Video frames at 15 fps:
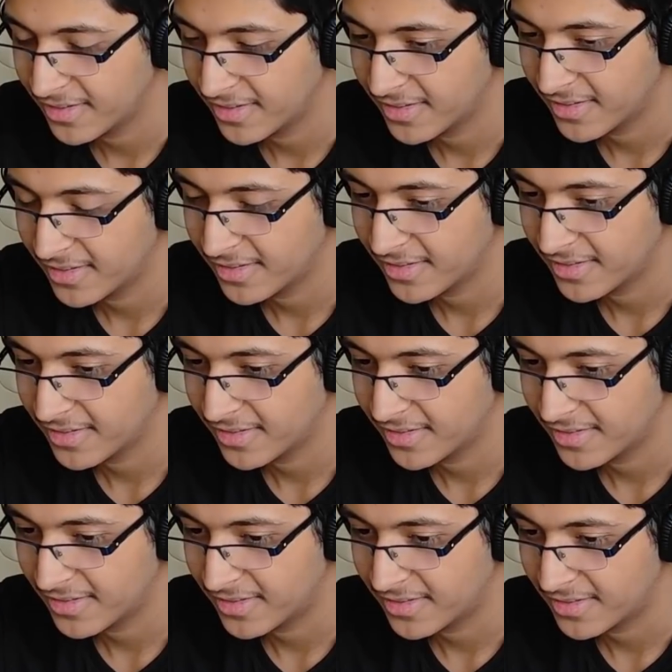
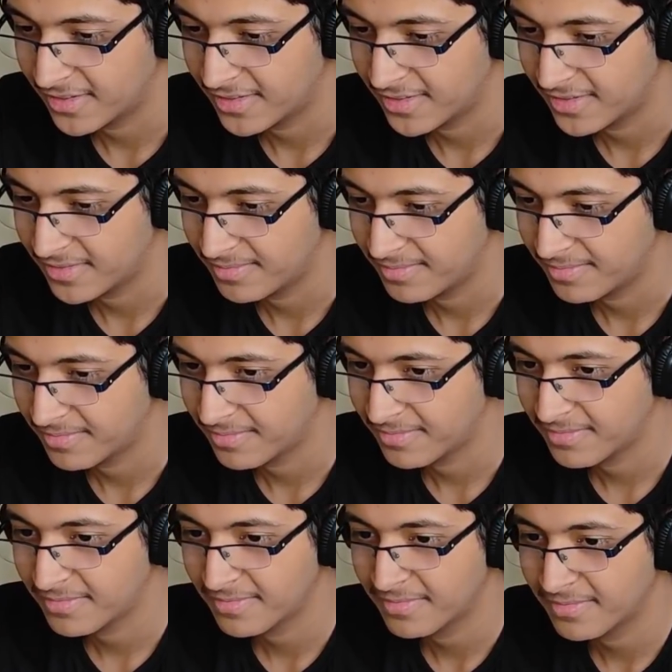
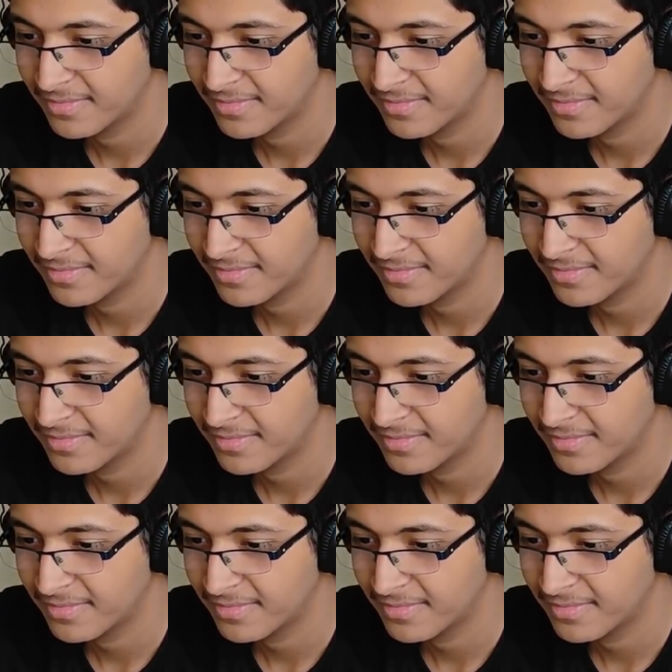(silent)